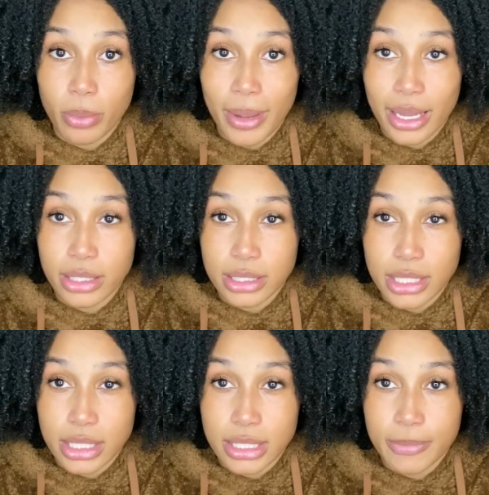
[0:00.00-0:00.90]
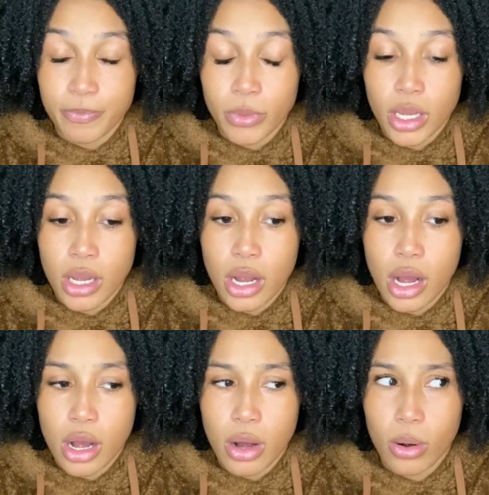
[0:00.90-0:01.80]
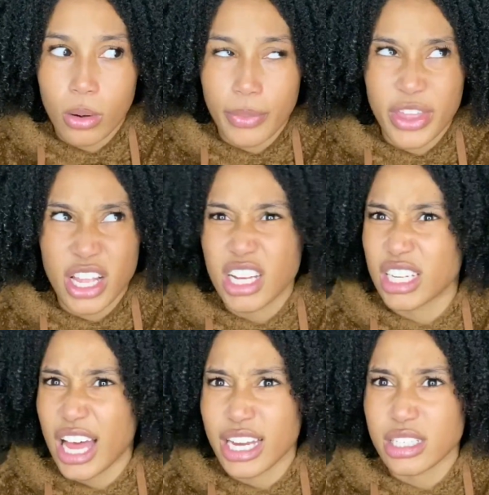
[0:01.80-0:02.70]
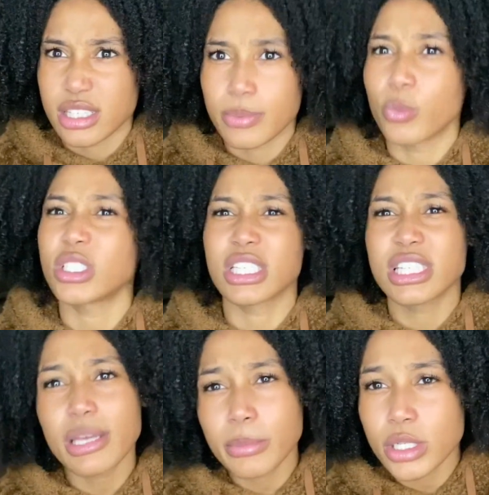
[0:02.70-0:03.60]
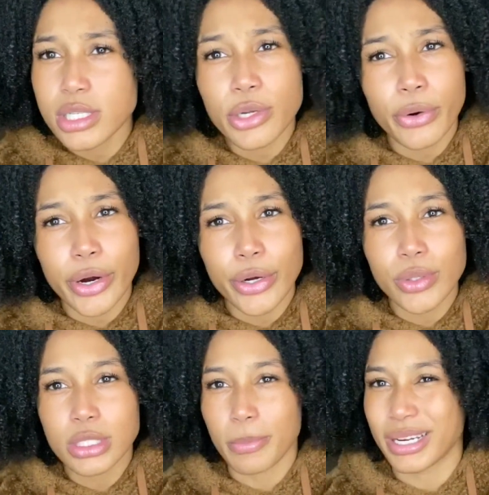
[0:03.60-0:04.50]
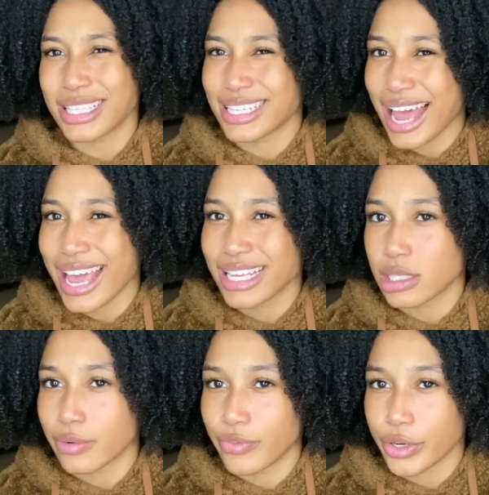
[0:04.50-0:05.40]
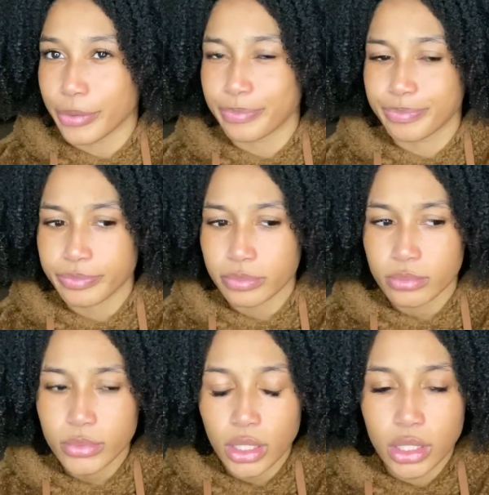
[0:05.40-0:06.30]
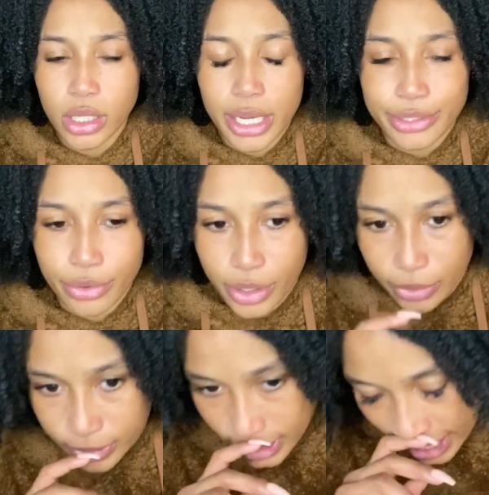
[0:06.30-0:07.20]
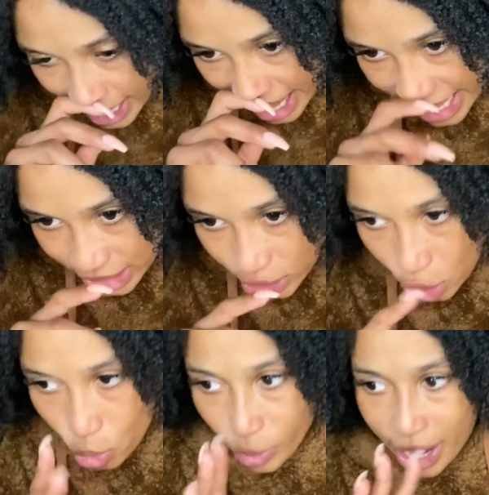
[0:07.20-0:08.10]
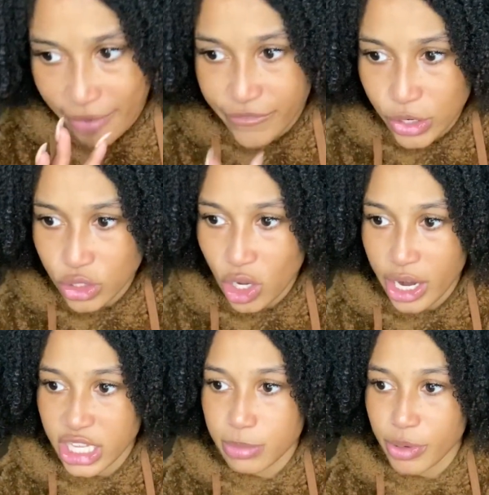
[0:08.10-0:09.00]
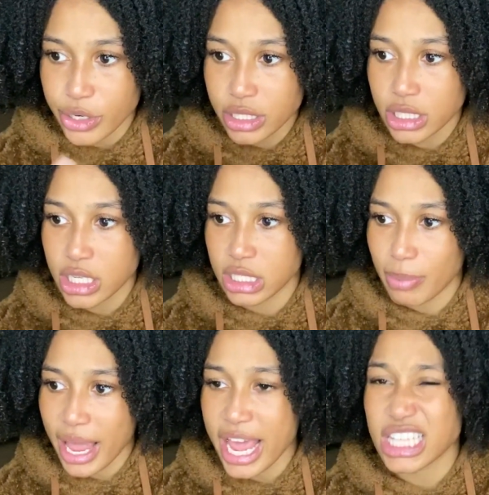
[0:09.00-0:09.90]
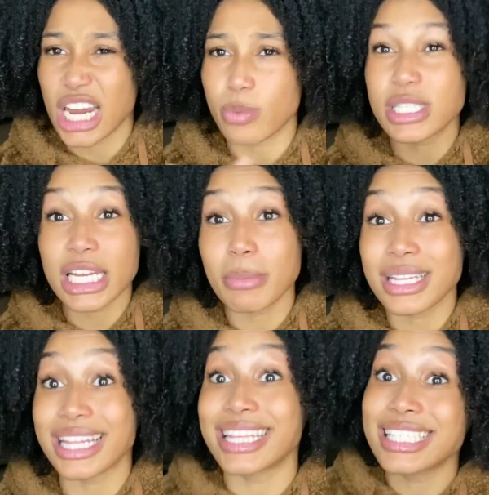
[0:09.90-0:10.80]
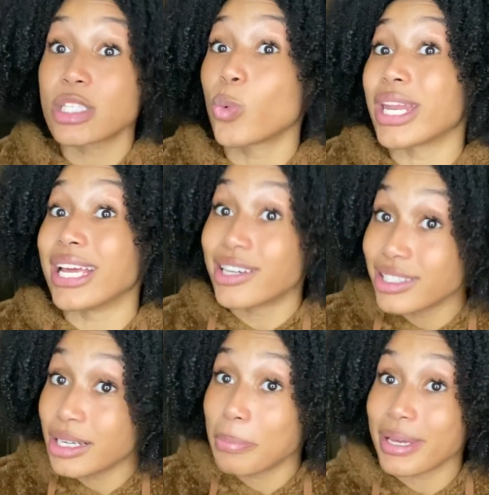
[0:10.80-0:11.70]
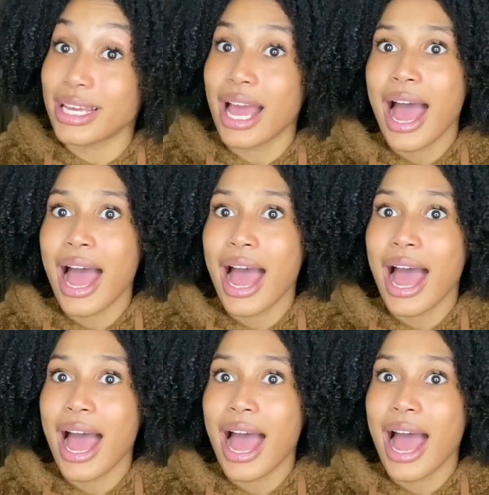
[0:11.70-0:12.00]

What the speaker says: bowel disease called, I think, colitis, which is similar to Crohn's, but it's not as severe as Crohn's. And so when I first started experiencing these pains and they was telling me that this is what it could be,